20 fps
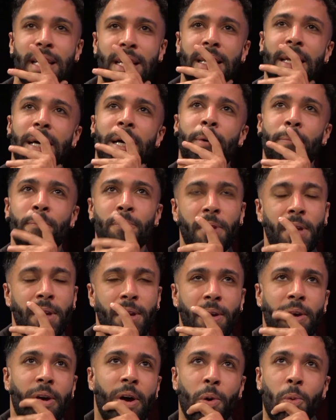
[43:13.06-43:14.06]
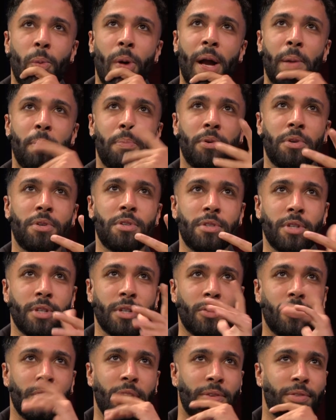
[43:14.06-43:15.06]
that a white person
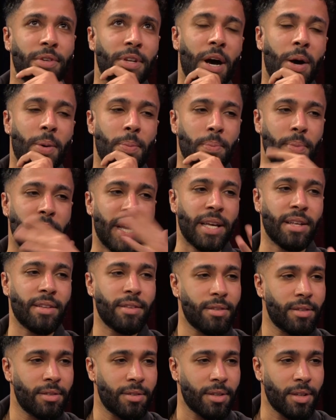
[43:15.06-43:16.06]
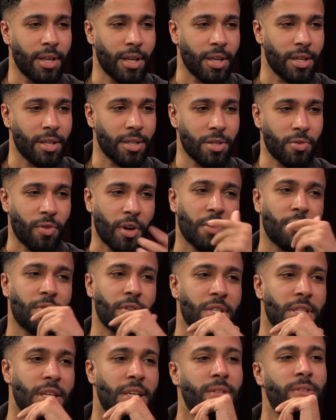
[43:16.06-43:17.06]
could have not made Zwart
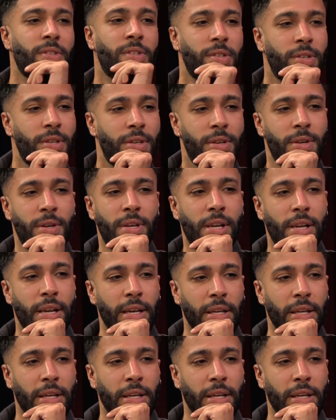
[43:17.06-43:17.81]
Verzet? Like,